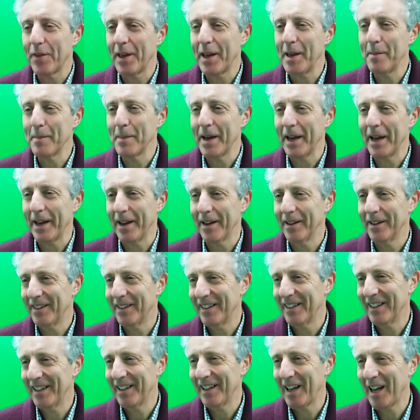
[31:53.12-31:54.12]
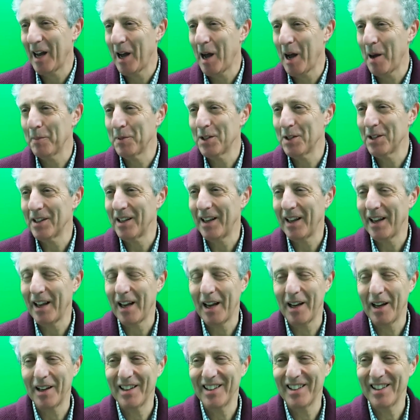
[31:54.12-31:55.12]
now see how they
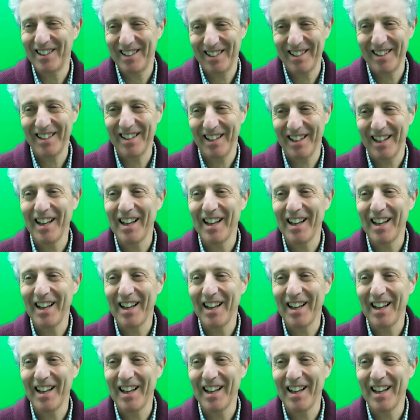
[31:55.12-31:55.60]
all fit together.